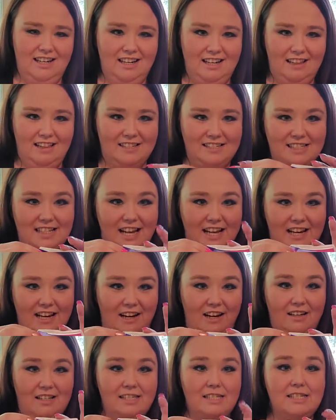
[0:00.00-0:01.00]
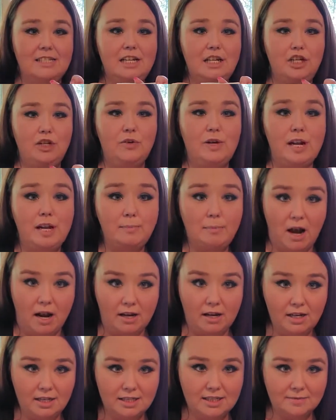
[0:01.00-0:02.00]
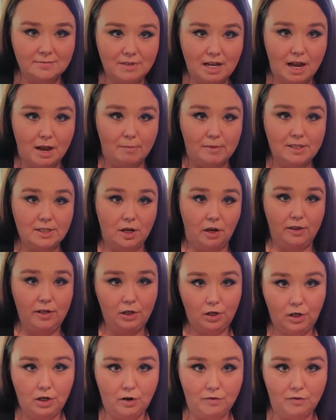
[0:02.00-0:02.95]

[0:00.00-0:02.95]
this guy here. This is a unique product. It's called the Ergo